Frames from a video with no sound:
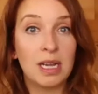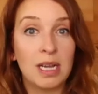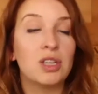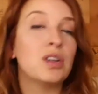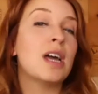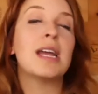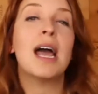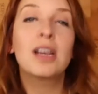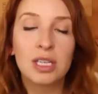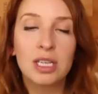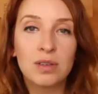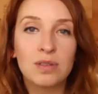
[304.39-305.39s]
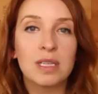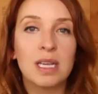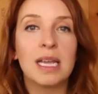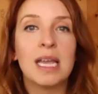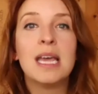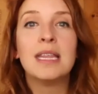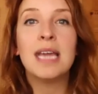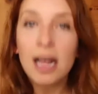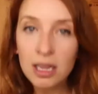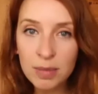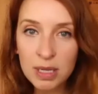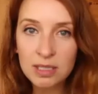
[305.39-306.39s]
you're not actually using the
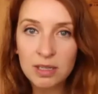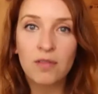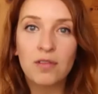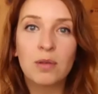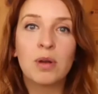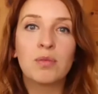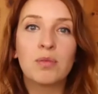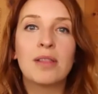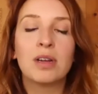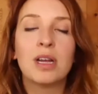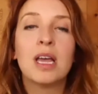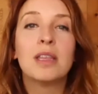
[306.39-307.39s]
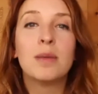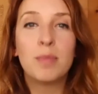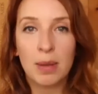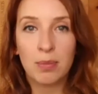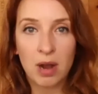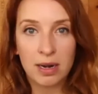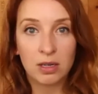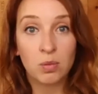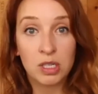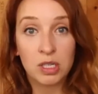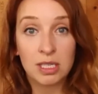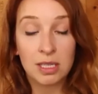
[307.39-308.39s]
element sulfur, but rather the byproduct,
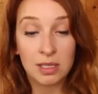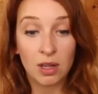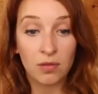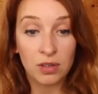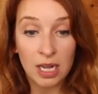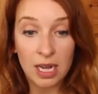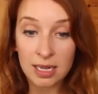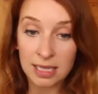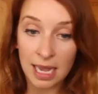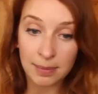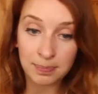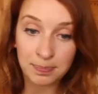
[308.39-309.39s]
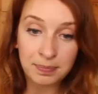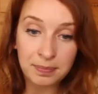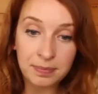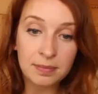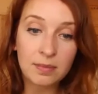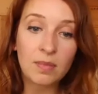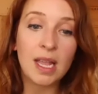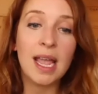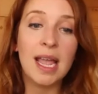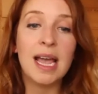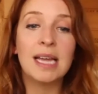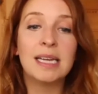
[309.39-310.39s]
which is the sulfur dioxide.
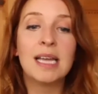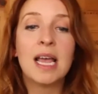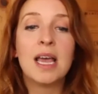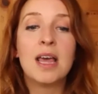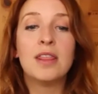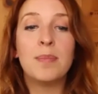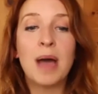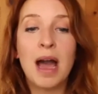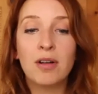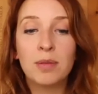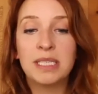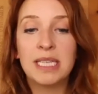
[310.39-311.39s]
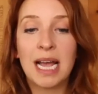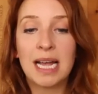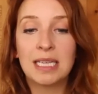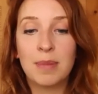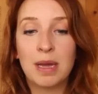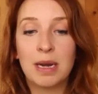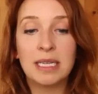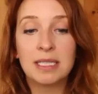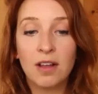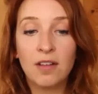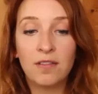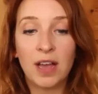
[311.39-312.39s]
And the powdered potassium
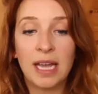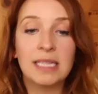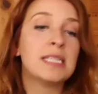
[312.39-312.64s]
metabisulfite,